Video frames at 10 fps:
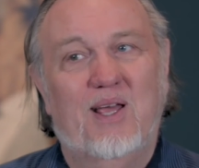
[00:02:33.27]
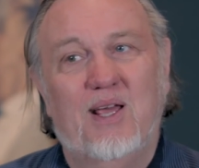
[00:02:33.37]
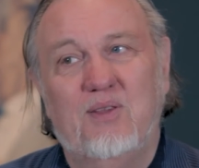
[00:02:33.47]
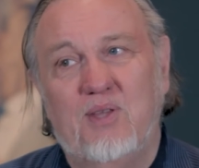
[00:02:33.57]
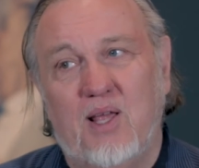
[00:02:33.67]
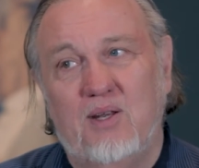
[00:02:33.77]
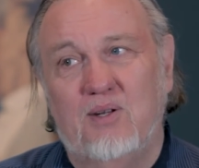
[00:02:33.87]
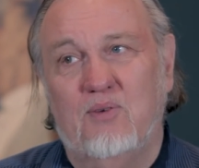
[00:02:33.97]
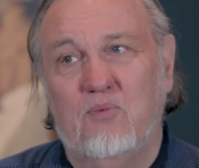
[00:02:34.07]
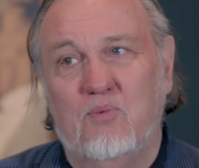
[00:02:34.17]
And
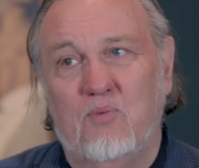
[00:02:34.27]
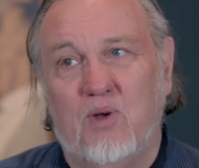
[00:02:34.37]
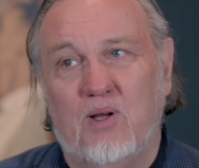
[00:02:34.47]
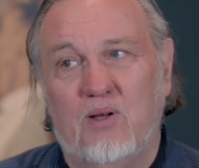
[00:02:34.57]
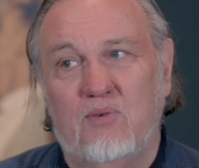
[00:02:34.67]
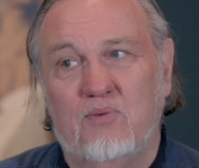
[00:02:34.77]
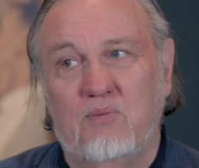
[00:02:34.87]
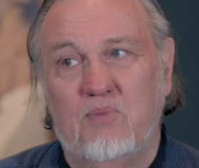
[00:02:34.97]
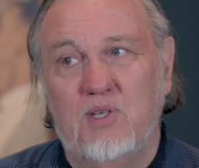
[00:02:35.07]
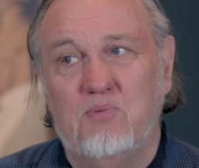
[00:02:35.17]
then uh,
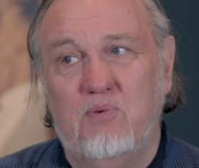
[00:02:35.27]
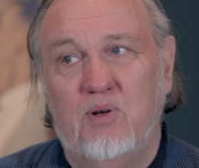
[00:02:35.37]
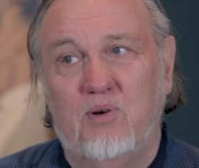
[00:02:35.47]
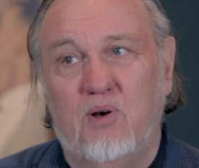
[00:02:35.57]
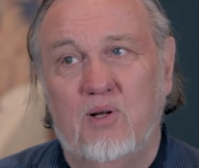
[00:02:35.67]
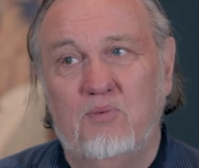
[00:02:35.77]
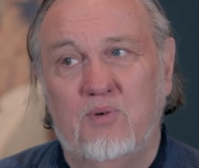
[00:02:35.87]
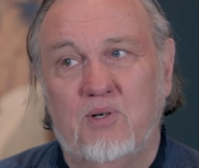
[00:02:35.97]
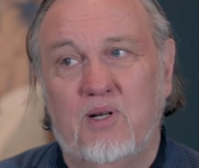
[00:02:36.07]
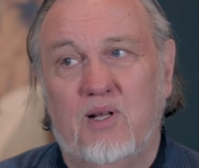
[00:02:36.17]
from this point
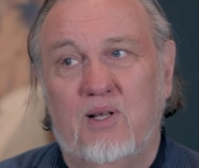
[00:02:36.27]
onward,